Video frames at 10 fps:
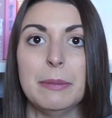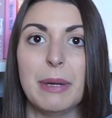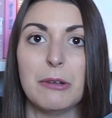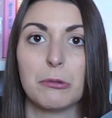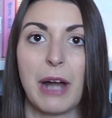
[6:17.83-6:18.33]

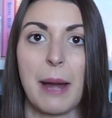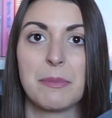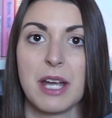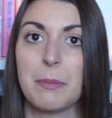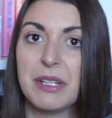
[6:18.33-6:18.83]
been
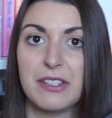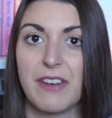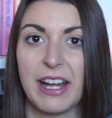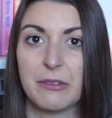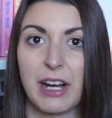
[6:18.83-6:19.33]
wrapped up in
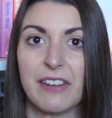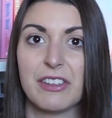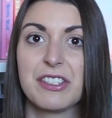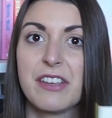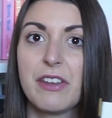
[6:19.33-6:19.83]
Divine
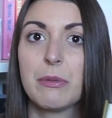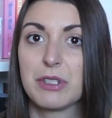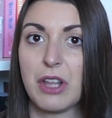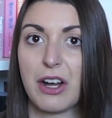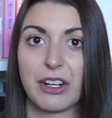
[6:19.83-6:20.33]
Rivals if it was
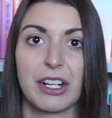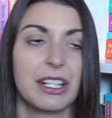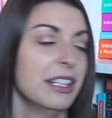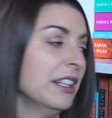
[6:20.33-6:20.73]
longer.